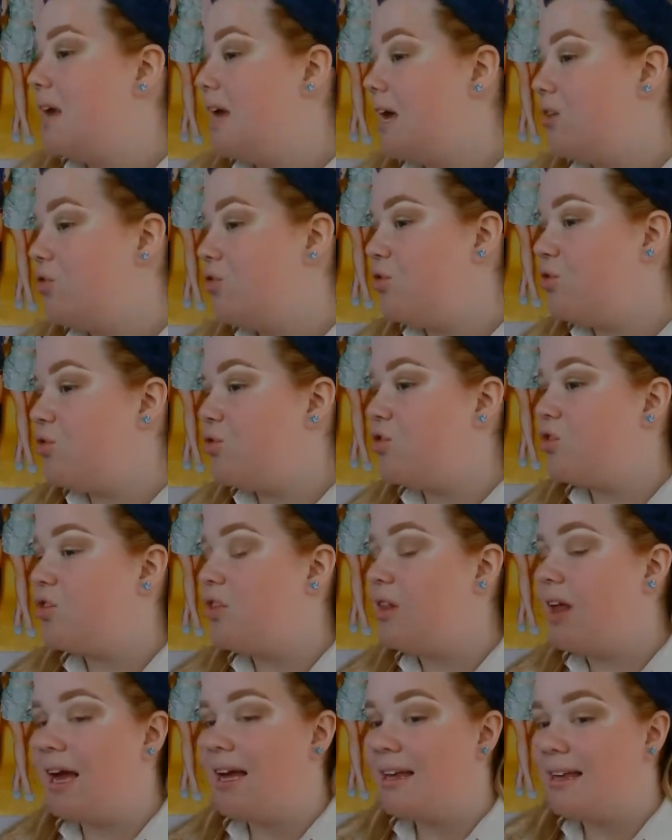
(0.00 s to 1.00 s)
it
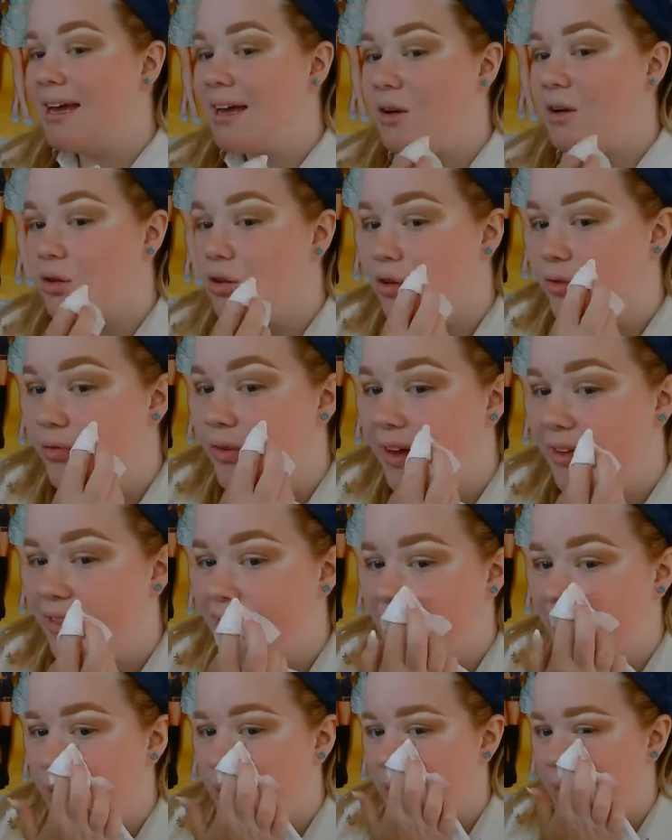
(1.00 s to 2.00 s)
does like get on your face
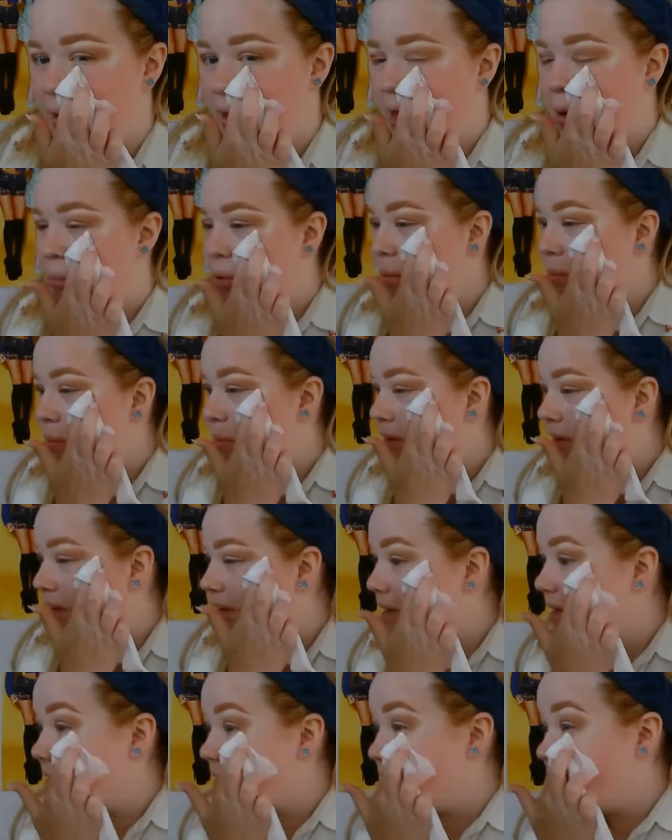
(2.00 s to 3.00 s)
a little bit. I'm probably
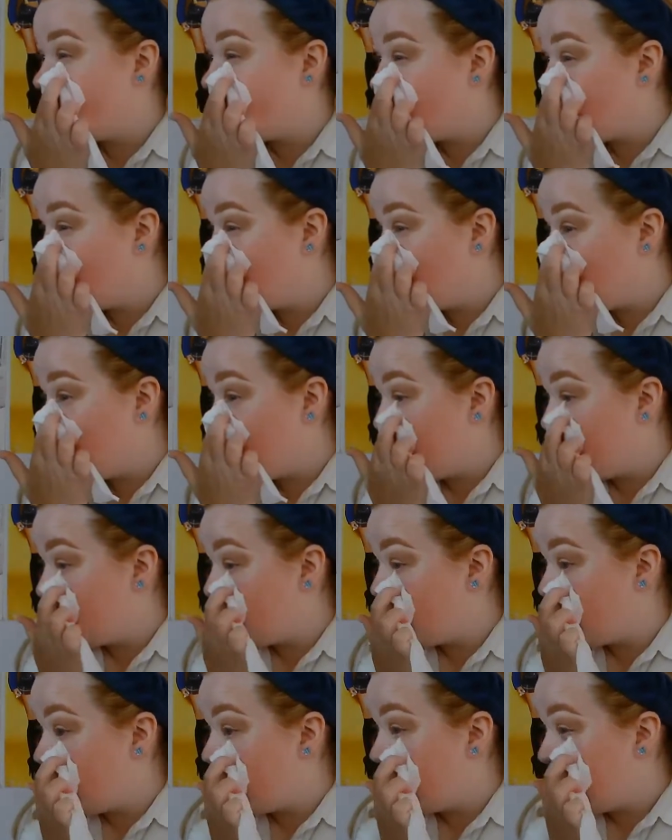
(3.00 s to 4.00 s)
glittering a little bit
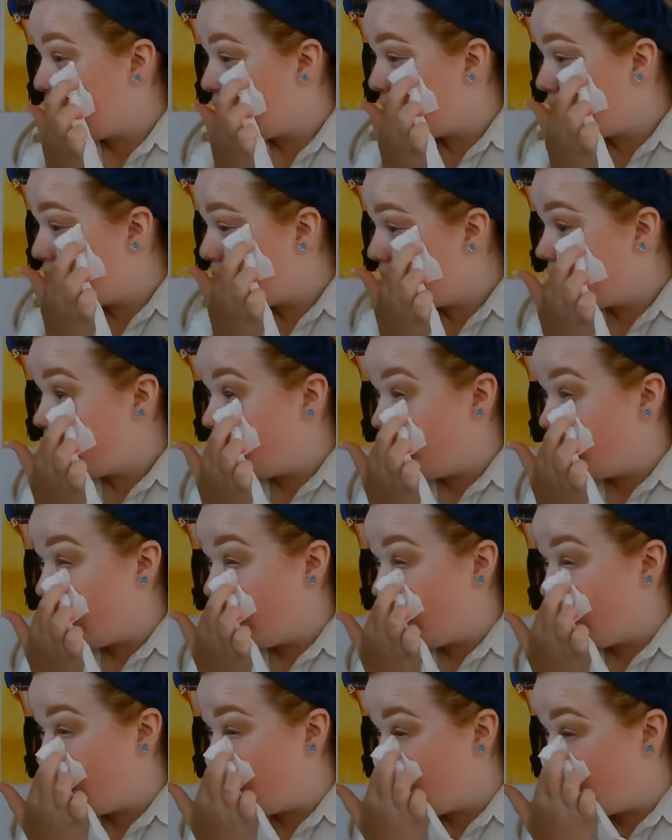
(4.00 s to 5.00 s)
shiny. So we're going to
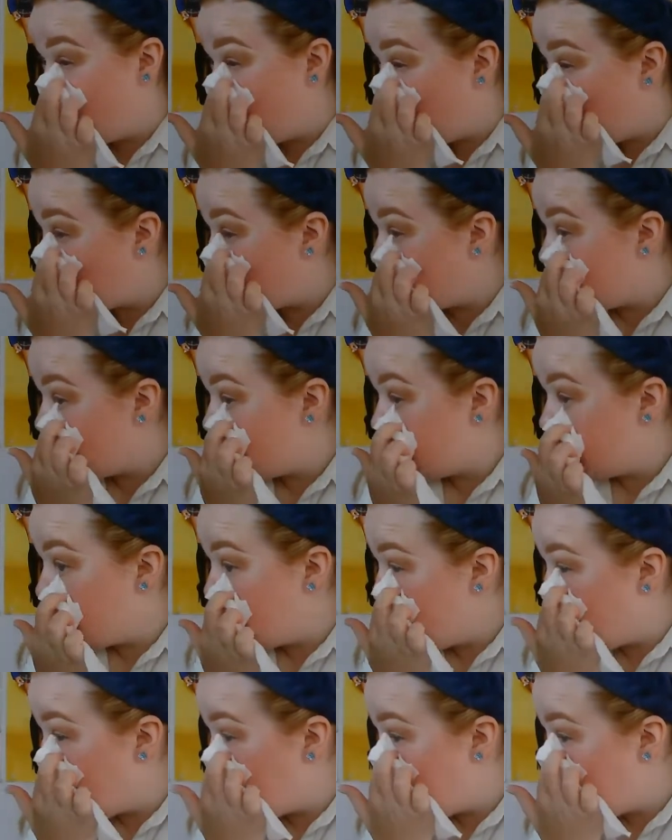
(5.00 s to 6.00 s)
go under the eye
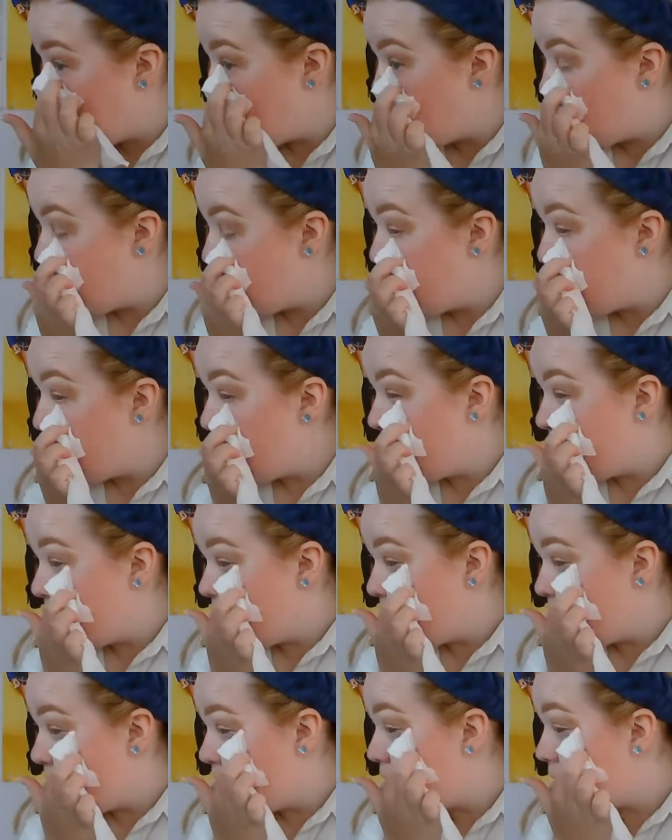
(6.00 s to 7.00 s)

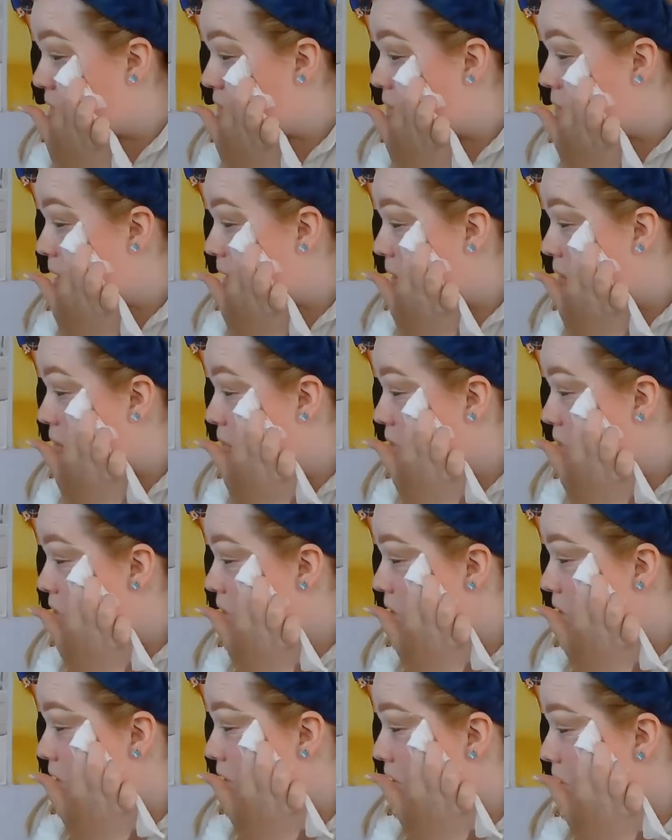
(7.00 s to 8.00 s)
and
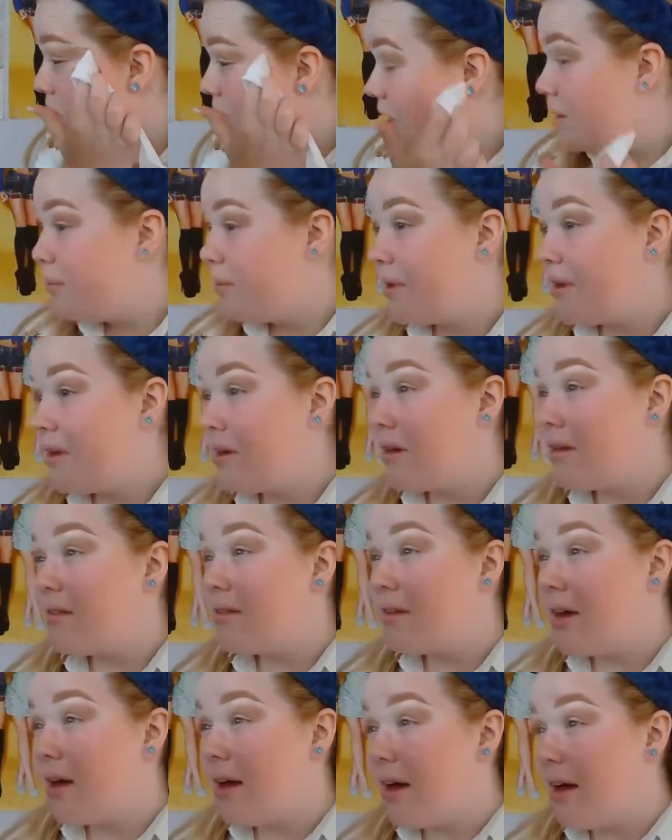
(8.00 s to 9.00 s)
around,
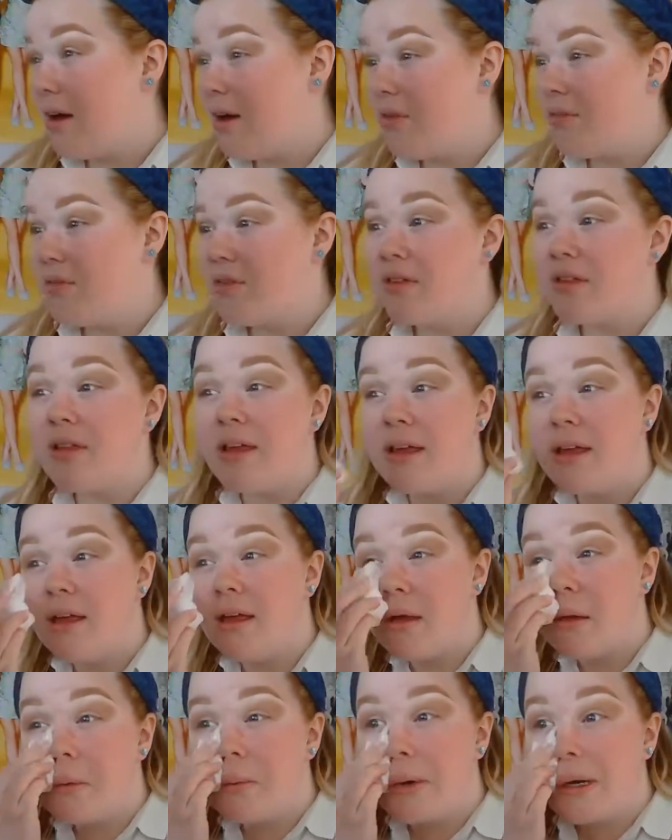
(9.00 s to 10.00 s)
because
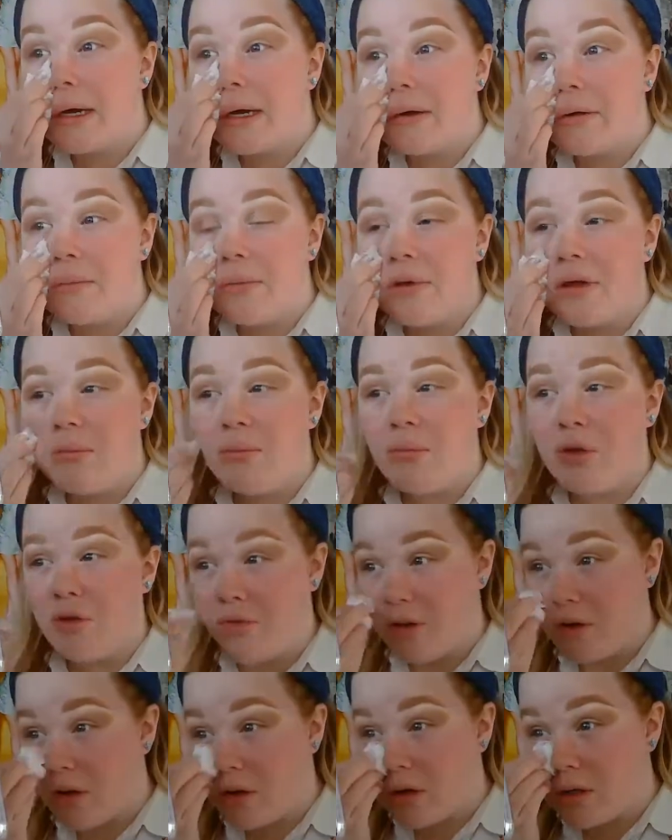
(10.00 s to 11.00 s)
obviously we're going to be
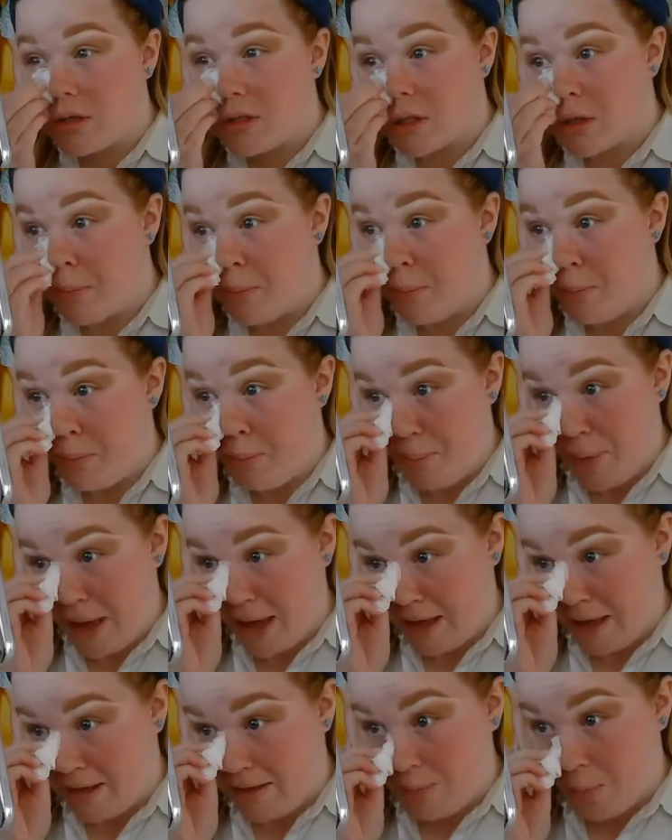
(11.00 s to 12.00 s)
moving on to the
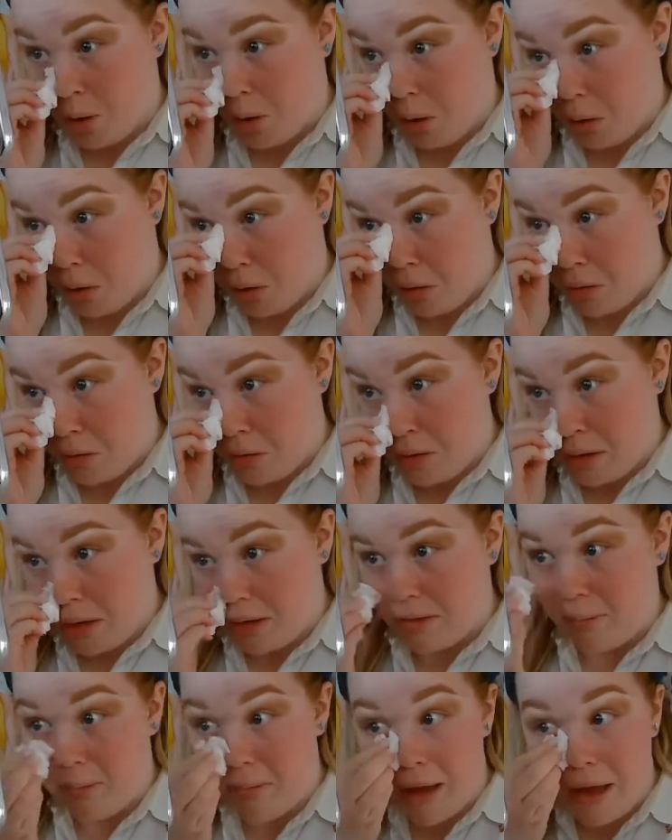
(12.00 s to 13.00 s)
base part
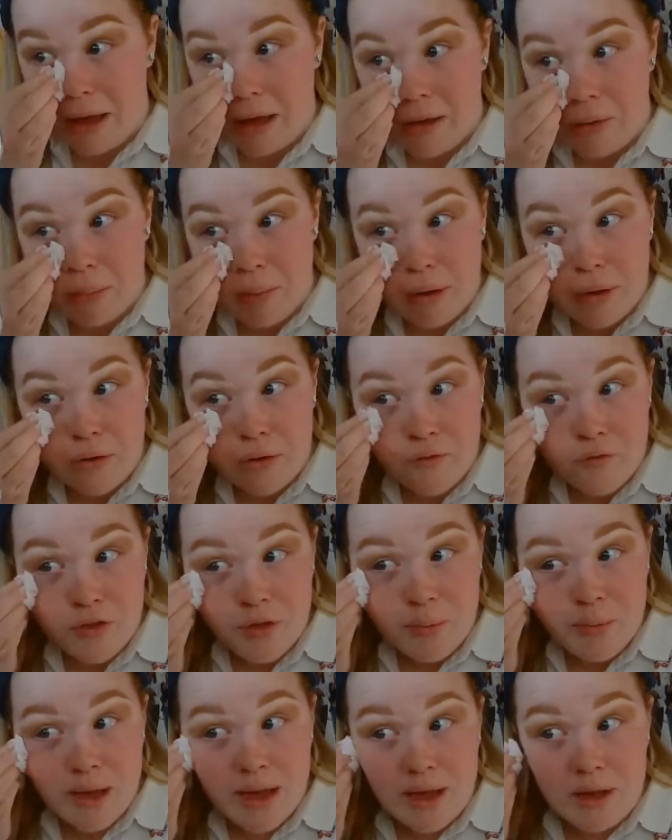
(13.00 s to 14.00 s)
and the main bit of
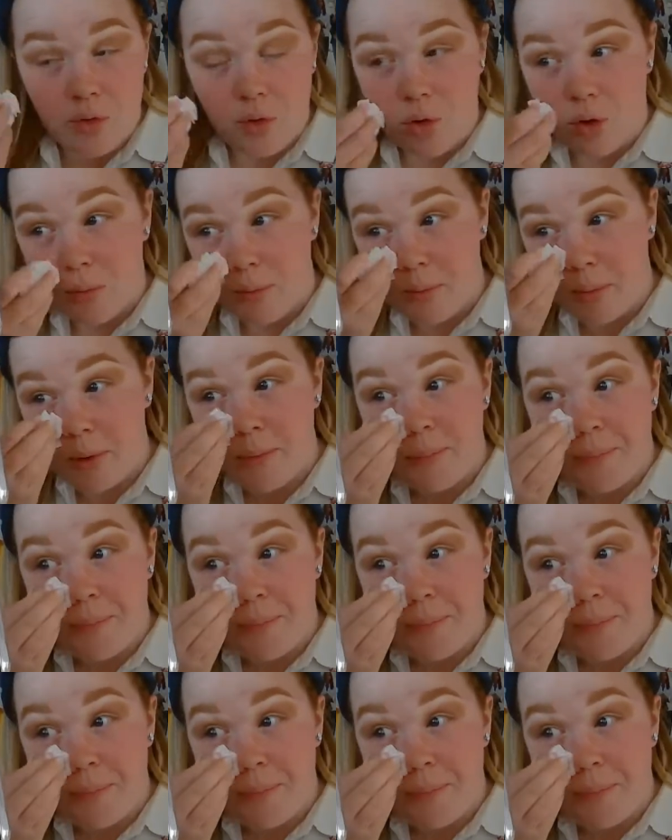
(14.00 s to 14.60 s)
the makeup,